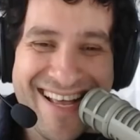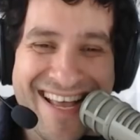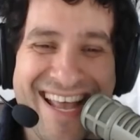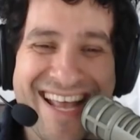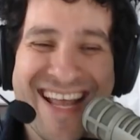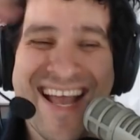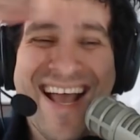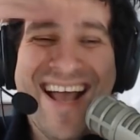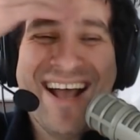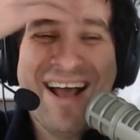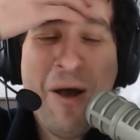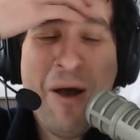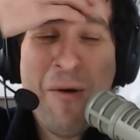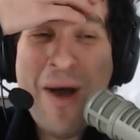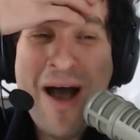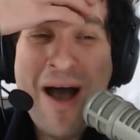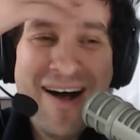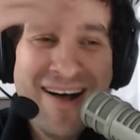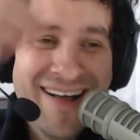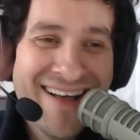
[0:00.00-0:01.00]
Yeah.
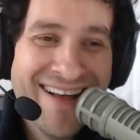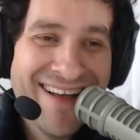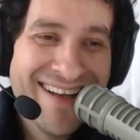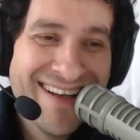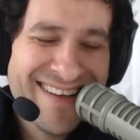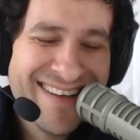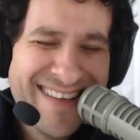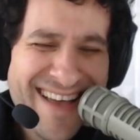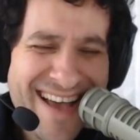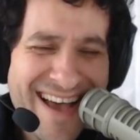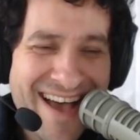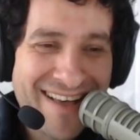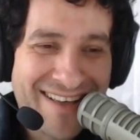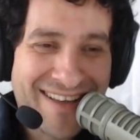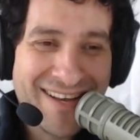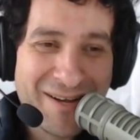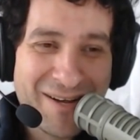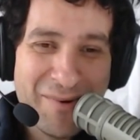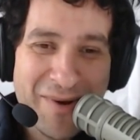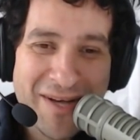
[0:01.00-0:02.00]
Well, yeah,
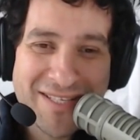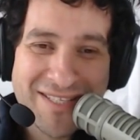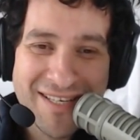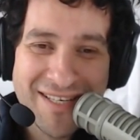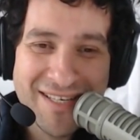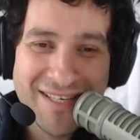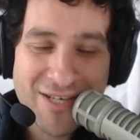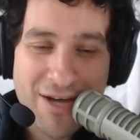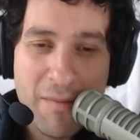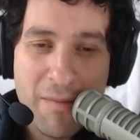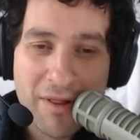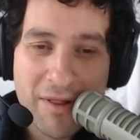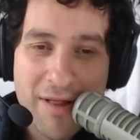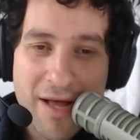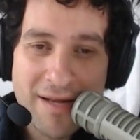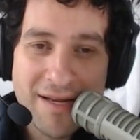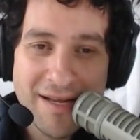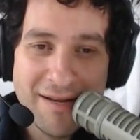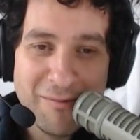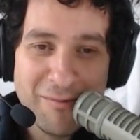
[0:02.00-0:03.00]
good question. John
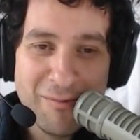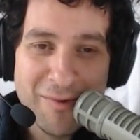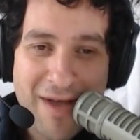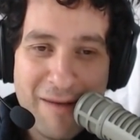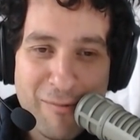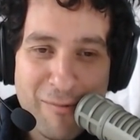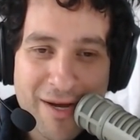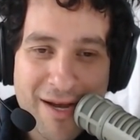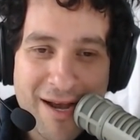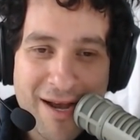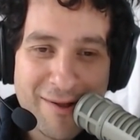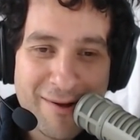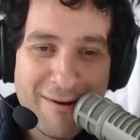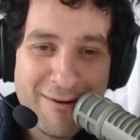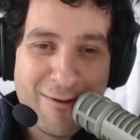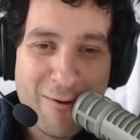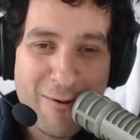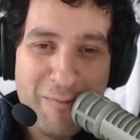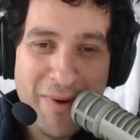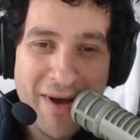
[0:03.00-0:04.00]
McClendon, what color
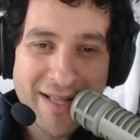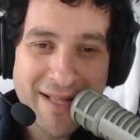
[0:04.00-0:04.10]
are their